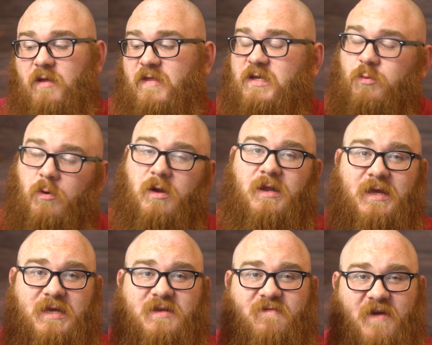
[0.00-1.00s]
This one
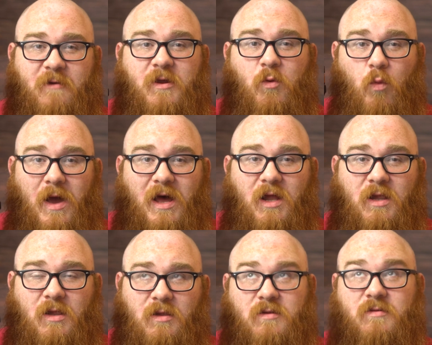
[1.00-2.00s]
is very
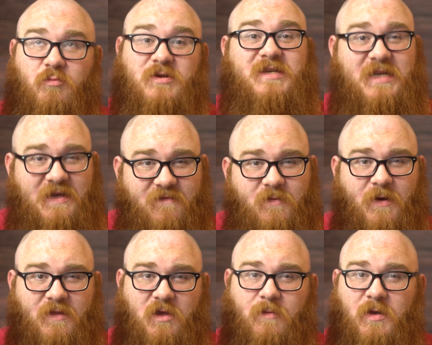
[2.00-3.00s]
well received
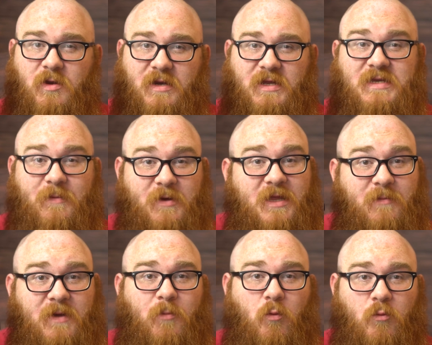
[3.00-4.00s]
by the community. Typically
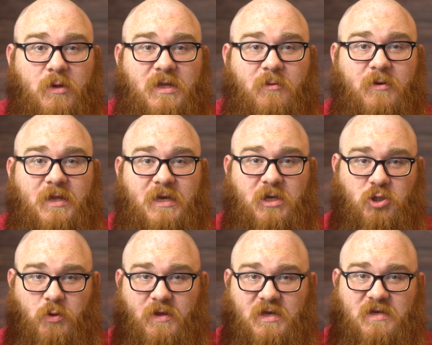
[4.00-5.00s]
people really, really
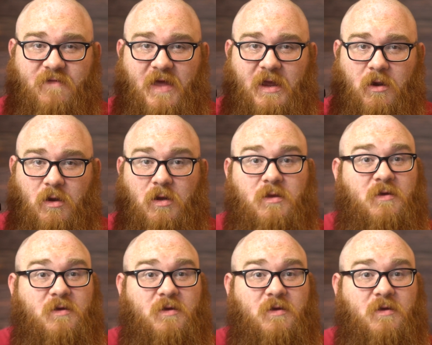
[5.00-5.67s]
enjoy this flanker.